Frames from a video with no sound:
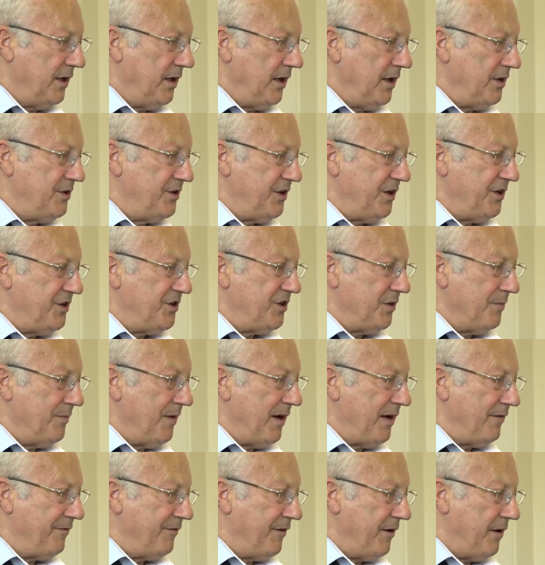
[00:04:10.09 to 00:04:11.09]
a teacher
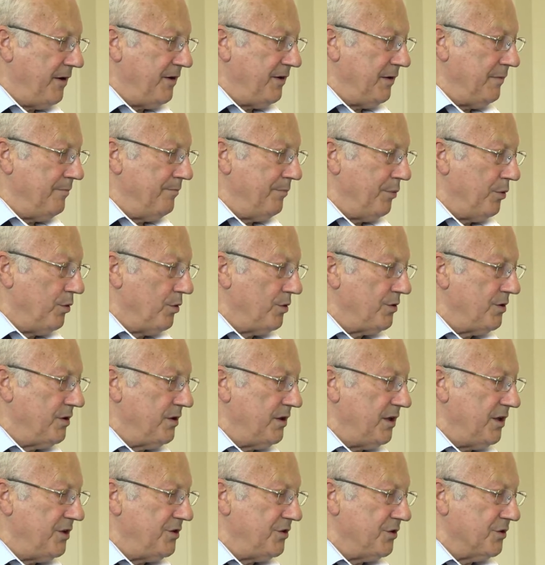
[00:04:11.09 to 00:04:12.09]
may find
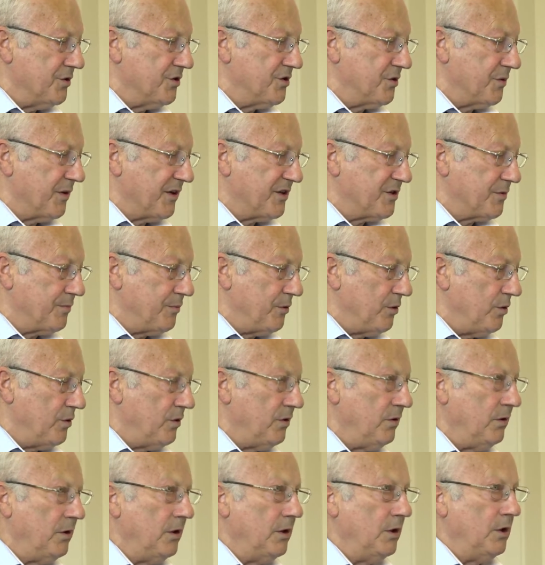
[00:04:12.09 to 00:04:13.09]
important issues to
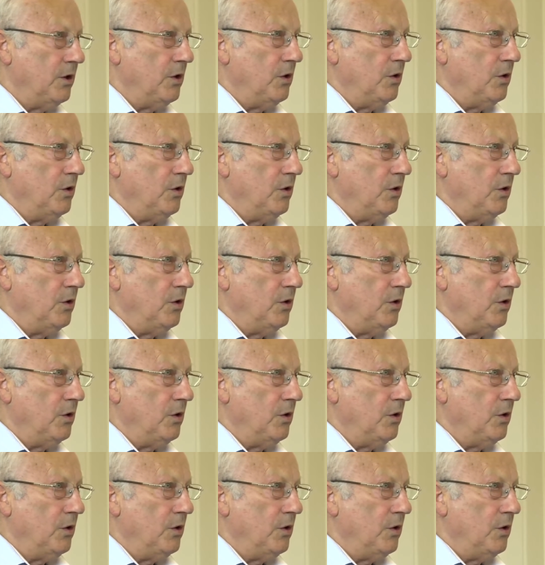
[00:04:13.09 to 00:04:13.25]
explore